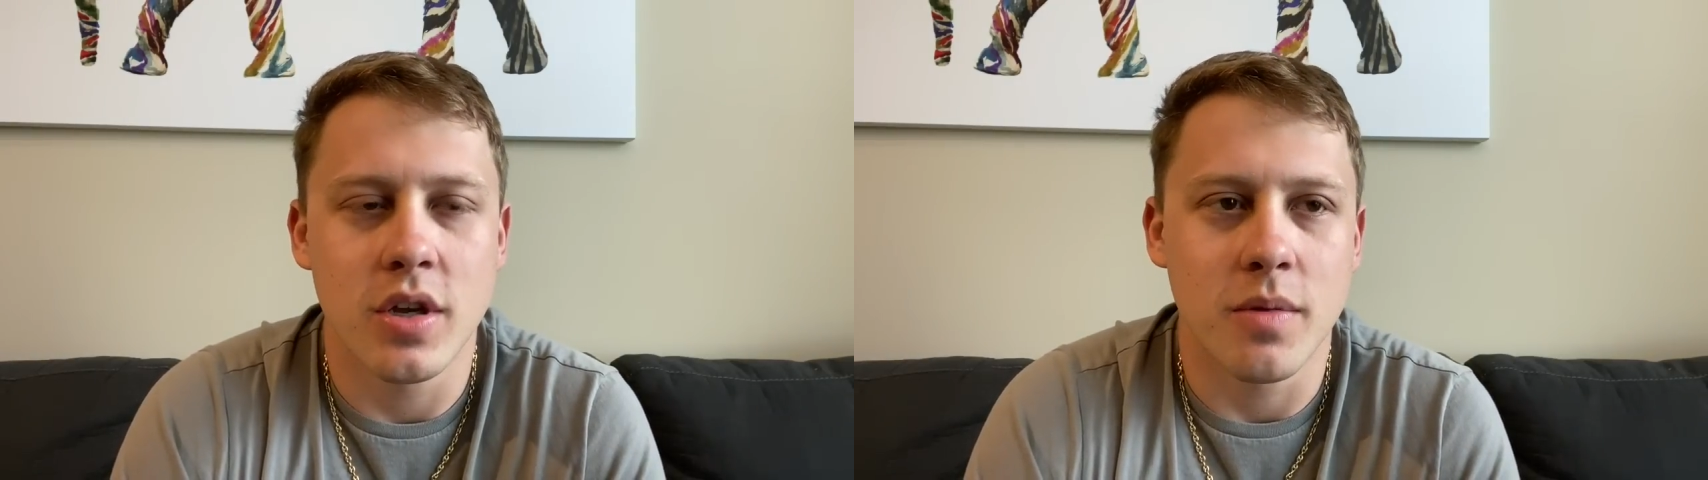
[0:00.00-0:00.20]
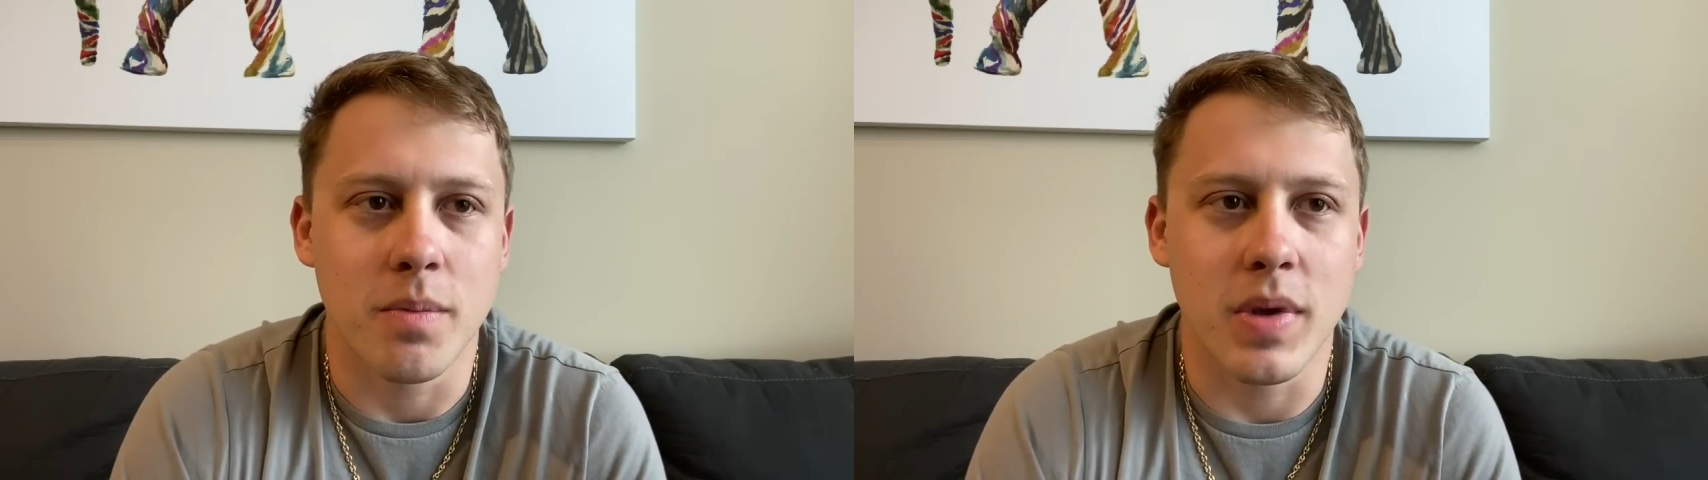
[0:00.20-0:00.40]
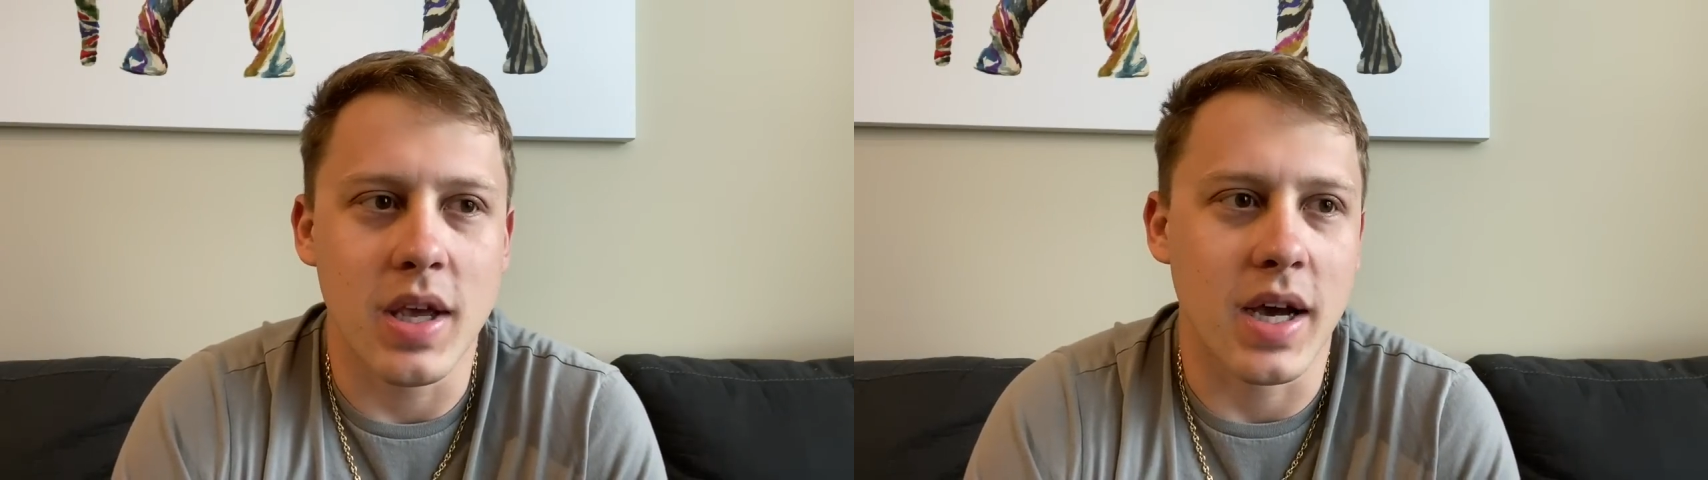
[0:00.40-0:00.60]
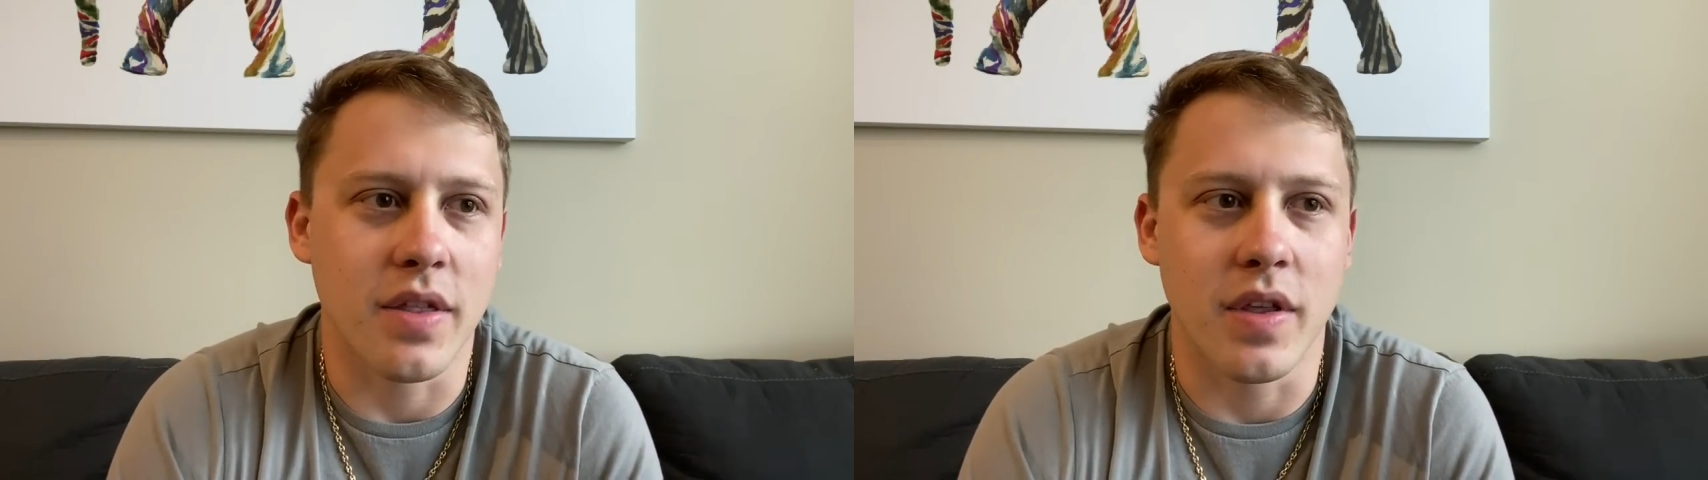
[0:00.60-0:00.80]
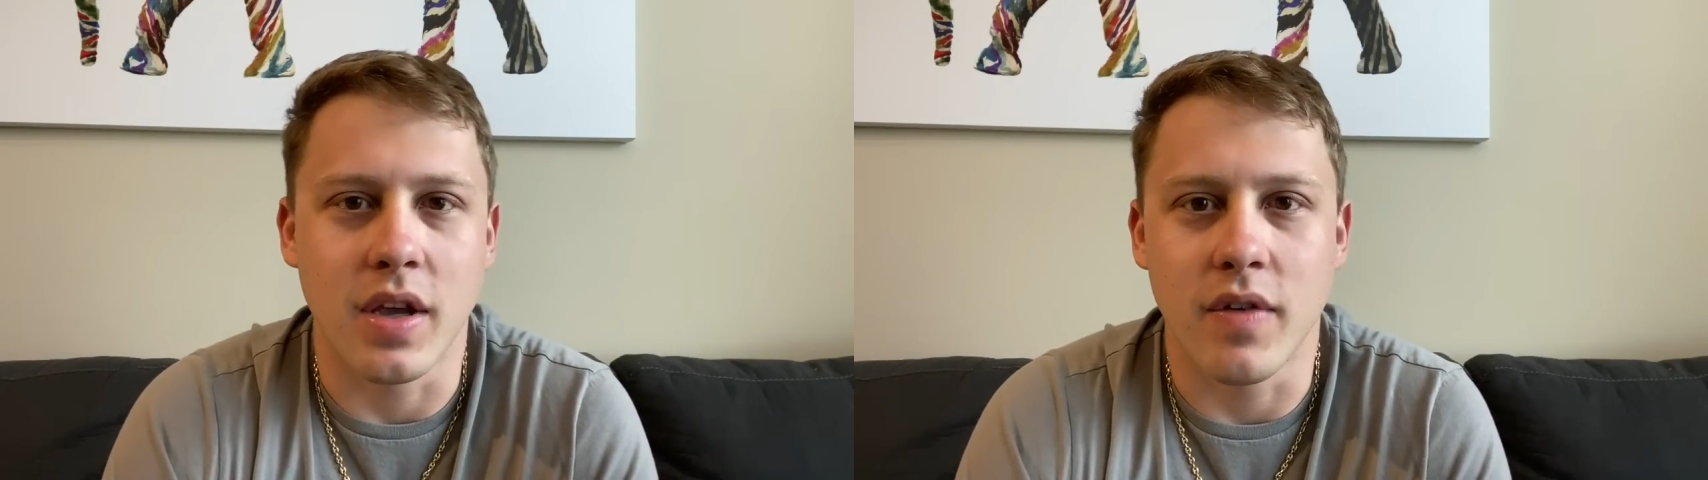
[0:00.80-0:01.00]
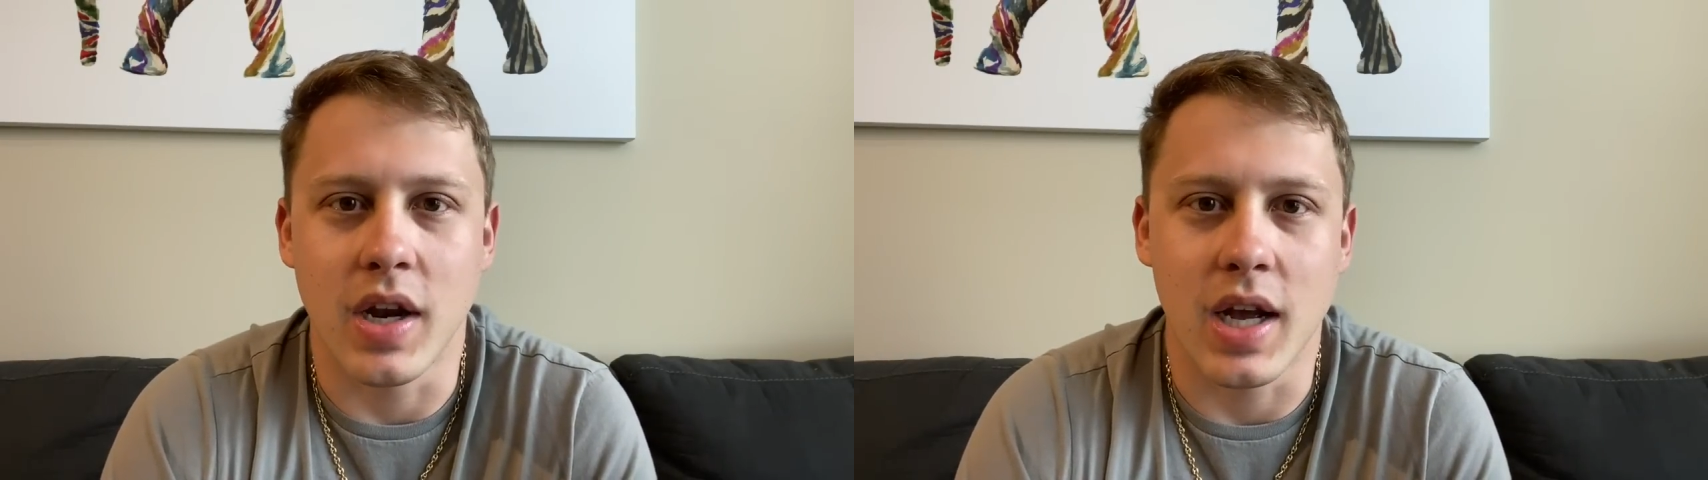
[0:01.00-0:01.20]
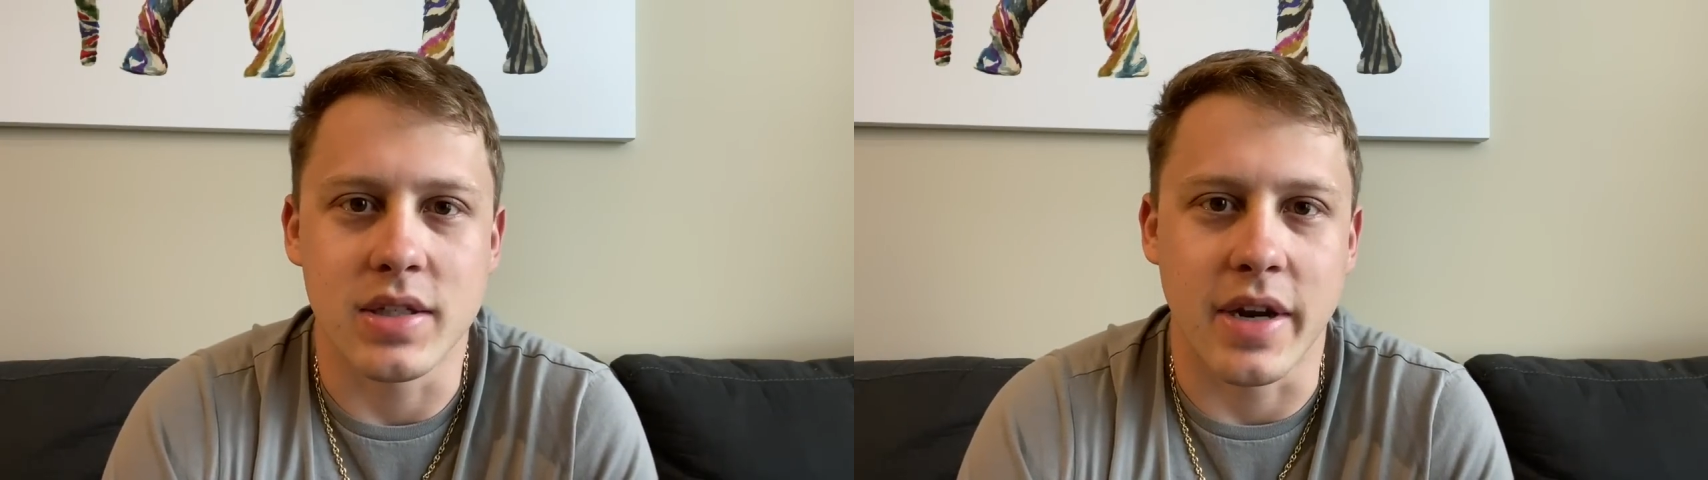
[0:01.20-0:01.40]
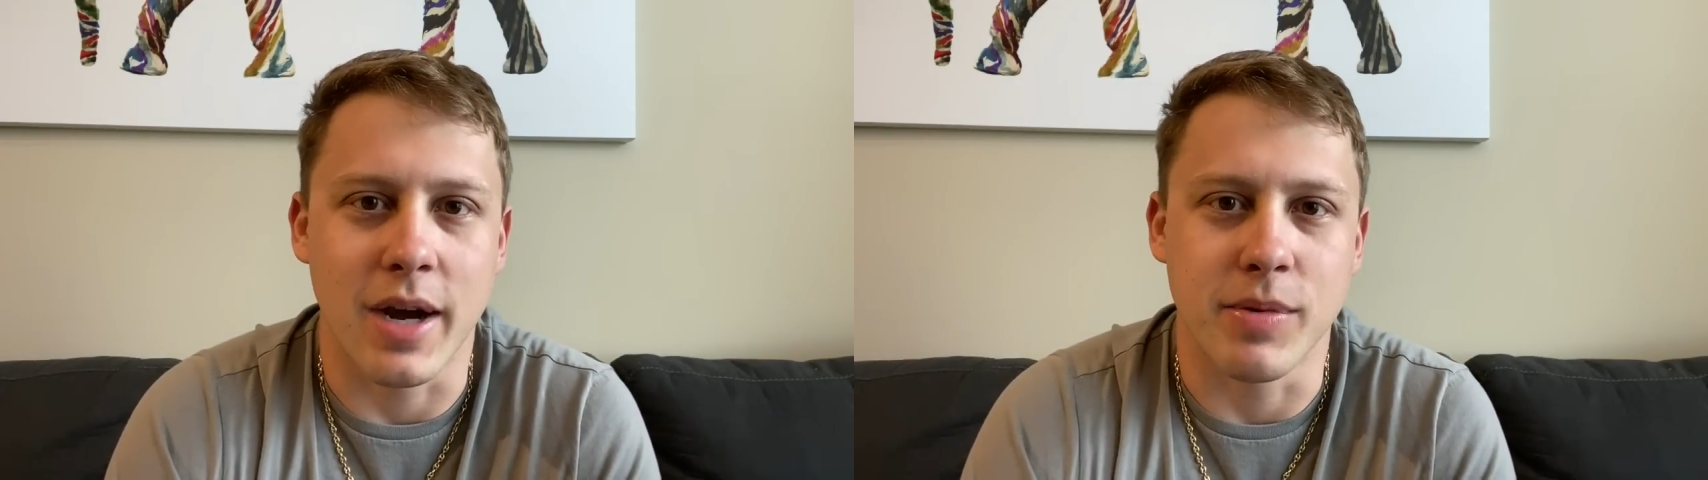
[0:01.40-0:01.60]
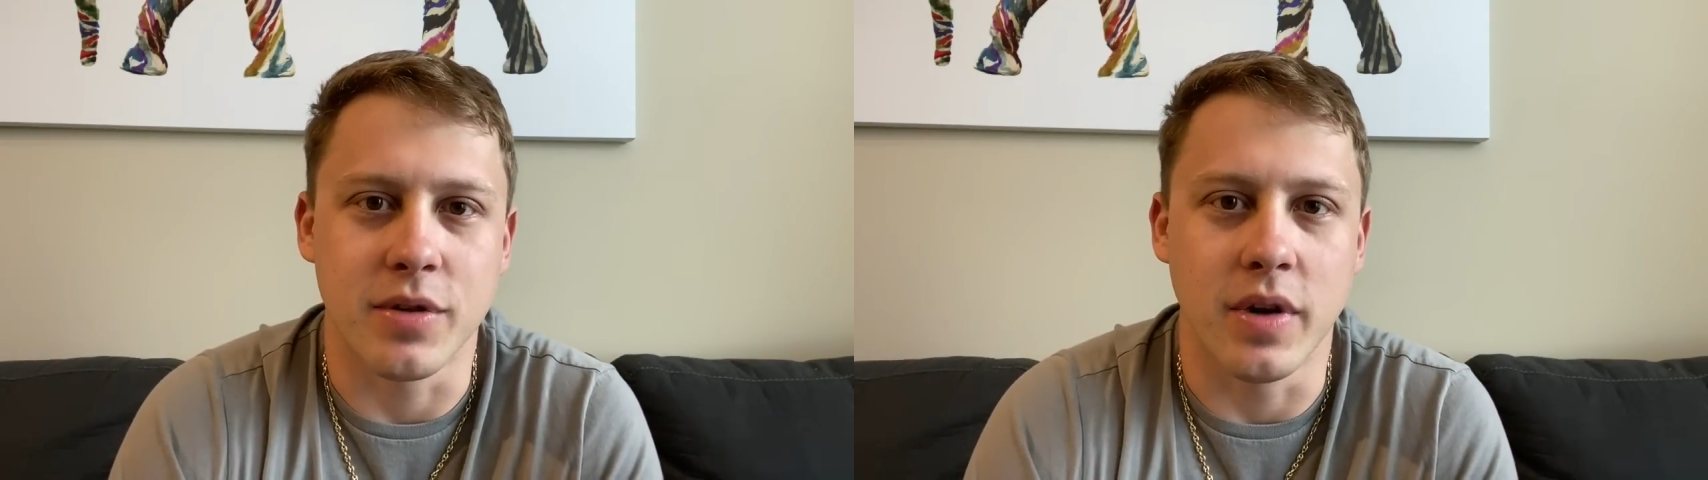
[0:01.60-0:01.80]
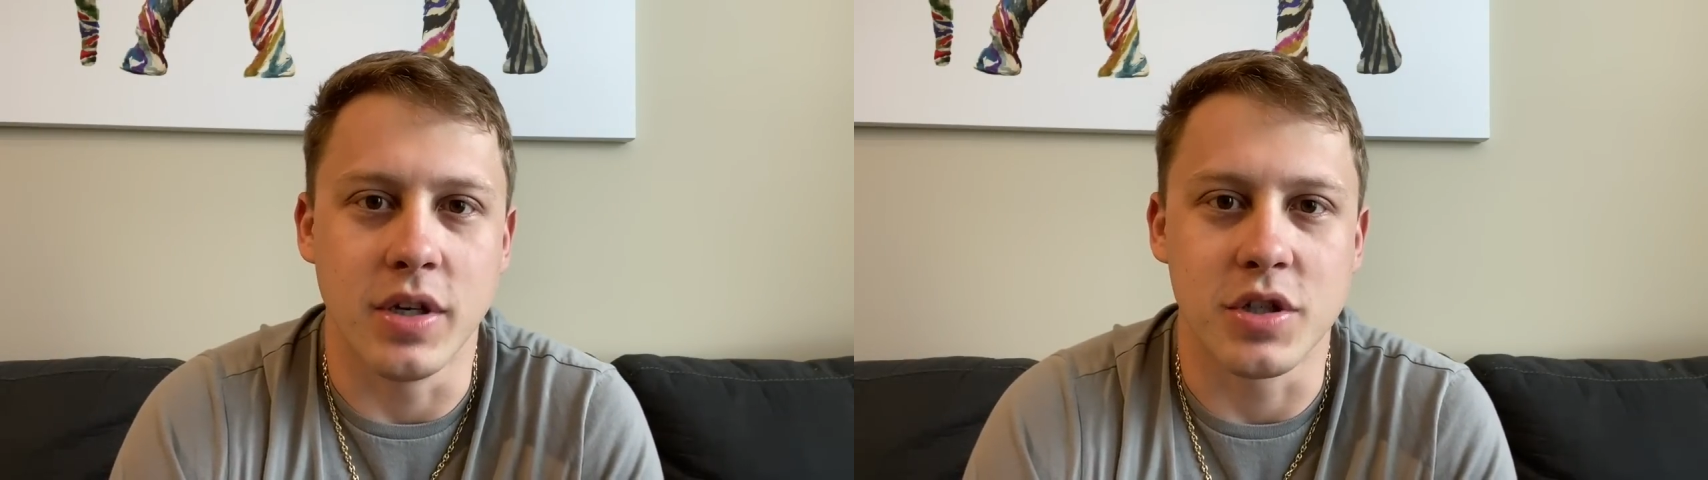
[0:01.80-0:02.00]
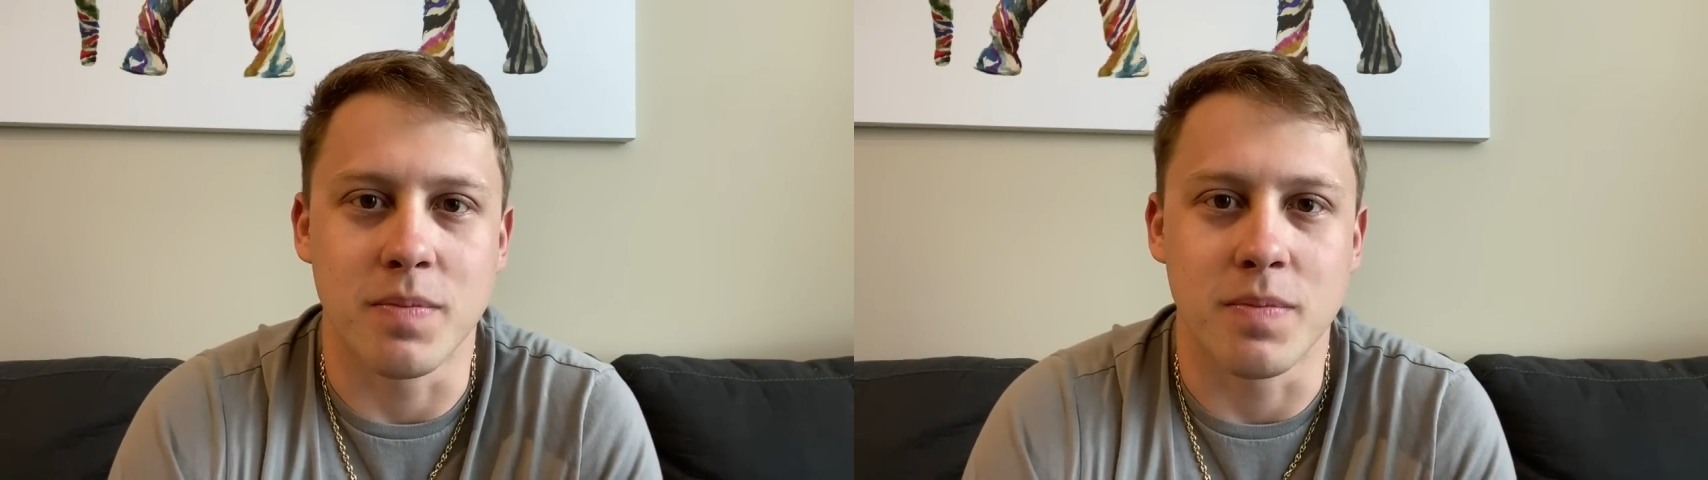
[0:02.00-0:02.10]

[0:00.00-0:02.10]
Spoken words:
Me, I think of it as an opportunity to just